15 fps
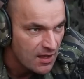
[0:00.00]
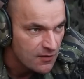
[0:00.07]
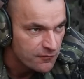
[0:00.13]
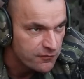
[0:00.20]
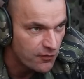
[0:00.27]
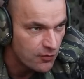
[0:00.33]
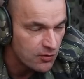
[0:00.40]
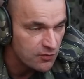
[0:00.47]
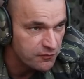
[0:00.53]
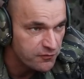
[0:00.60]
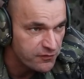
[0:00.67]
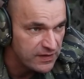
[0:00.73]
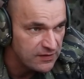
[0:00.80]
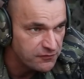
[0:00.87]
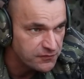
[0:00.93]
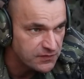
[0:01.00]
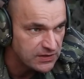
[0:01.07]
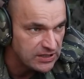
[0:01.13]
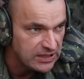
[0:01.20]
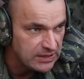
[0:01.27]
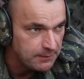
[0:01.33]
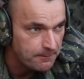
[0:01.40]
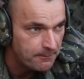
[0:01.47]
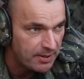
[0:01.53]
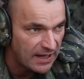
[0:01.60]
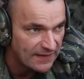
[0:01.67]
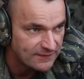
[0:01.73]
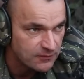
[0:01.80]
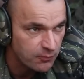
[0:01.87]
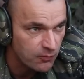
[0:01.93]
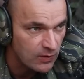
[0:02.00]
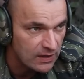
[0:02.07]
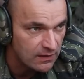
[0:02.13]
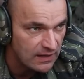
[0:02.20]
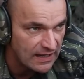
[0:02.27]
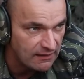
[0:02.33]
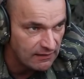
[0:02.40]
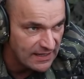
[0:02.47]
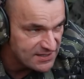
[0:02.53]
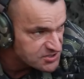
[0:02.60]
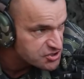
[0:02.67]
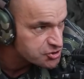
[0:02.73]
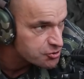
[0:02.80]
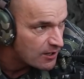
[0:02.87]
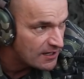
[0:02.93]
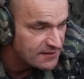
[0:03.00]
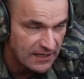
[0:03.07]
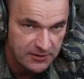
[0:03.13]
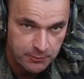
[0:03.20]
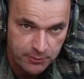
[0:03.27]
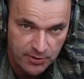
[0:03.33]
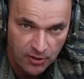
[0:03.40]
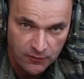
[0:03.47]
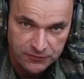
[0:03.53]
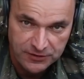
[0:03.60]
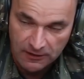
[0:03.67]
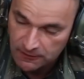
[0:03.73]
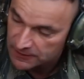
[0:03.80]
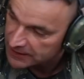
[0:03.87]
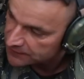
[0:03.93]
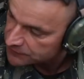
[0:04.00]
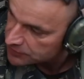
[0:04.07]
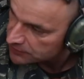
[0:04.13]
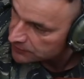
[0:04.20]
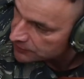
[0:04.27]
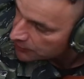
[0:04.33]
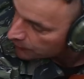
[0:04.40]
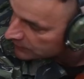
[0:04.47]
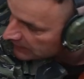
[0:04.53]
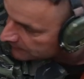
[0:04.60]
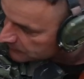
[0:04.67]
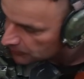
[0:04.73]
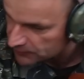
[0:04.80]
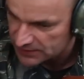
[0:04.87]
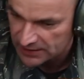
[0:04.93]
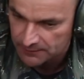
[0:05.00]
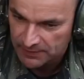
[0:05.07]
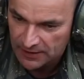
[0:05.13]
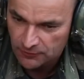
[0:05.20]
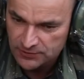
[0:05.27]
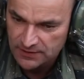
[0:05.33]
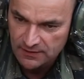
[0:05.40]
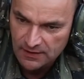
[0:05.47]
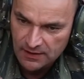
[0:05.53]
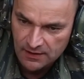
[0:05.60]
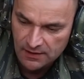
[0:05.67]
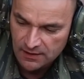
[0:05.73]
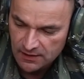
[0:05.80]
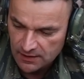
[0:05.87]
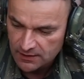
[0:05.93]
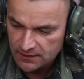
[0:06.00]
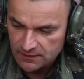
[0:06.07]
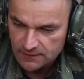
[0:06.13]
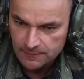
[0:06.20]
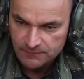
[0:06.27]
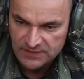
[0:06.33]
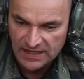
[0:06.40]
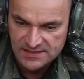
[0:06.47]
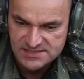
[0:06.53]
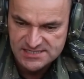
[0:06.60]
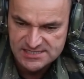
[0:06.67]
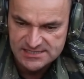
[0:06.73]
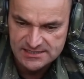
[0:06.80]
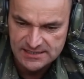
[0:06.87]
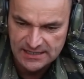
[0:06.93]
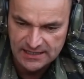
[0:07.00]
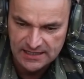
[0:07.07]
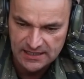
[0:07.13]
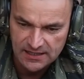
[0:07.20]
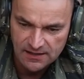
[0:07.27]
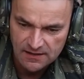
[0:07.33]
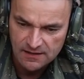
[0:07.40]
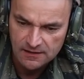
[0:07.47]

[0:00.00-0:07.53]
450, but let's try that prone target. You oh, know what I'm talking about? Yeah, I know. That sneaky